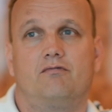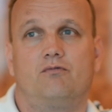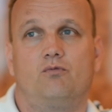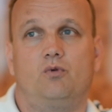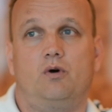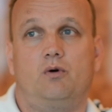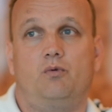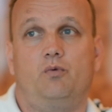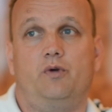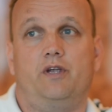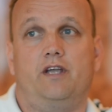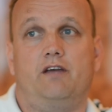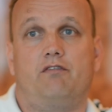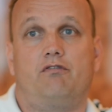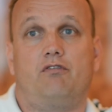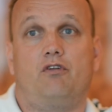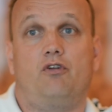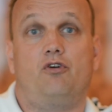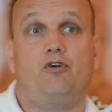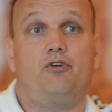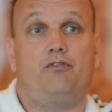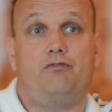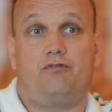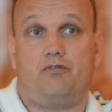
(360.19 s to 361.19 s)
what we have
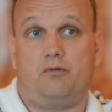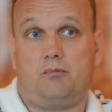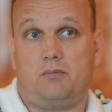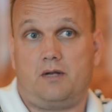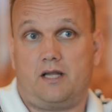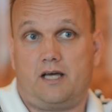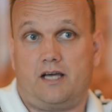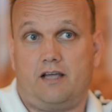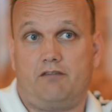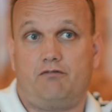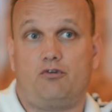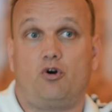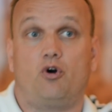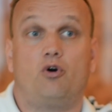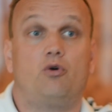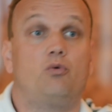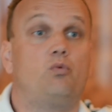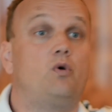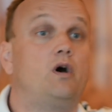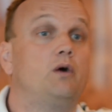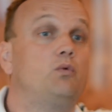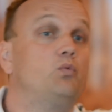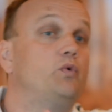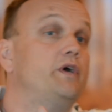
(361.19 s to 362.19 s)
learned from life, or
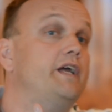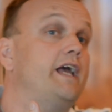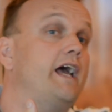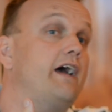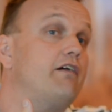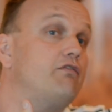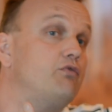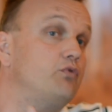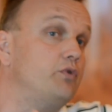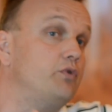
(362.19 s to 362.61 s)
what we have